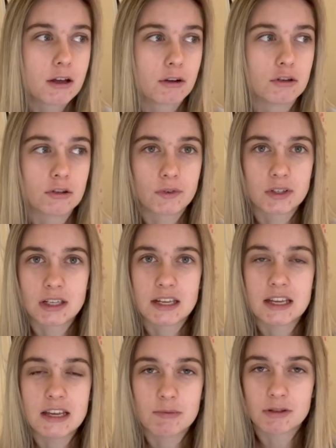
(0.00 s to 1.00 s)
because obviously
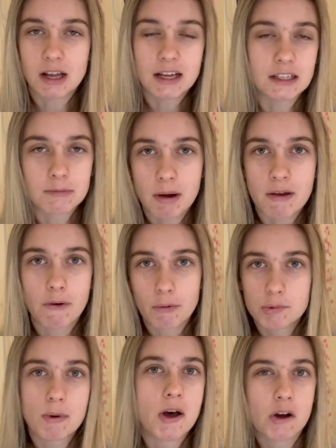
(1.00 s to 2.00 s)
he was like, it's my fault
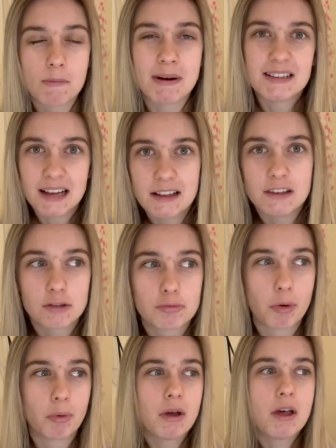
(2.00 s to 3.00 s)
as well, I got my tactics
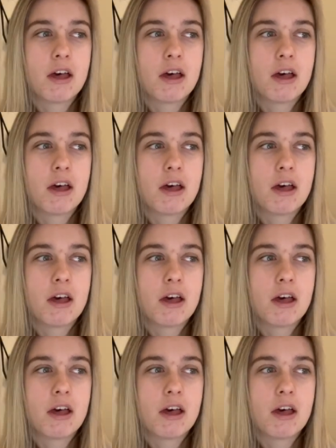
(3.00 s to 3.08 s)
wrong.